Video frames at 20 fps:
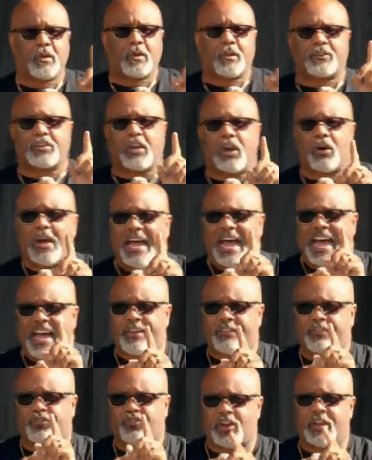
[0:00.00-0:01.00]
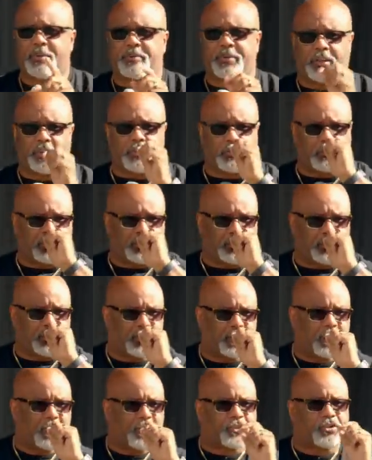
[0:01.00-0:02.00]
So out of tribute
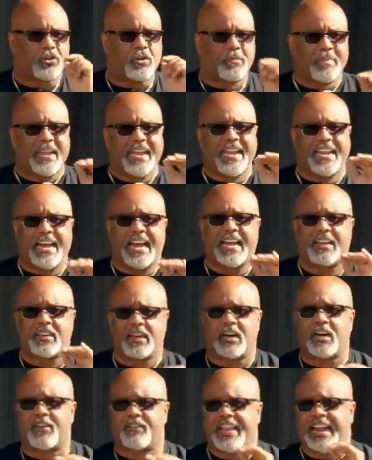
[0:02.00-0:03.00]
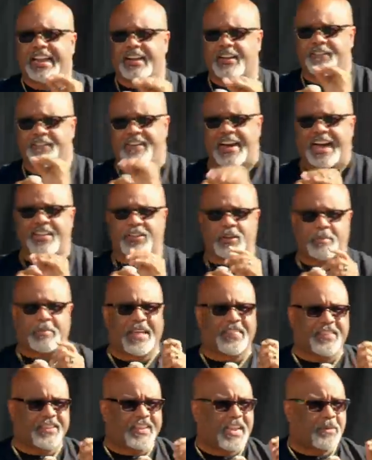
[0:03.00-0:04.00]
to a man I love like a father
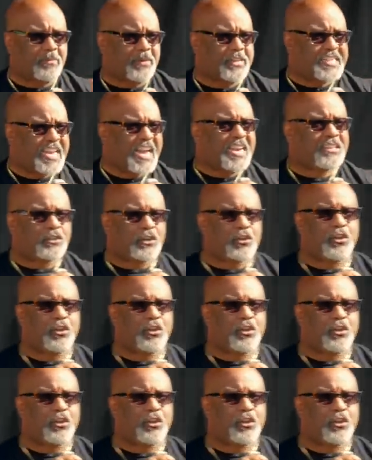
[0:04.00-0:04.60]
by the name of Dr.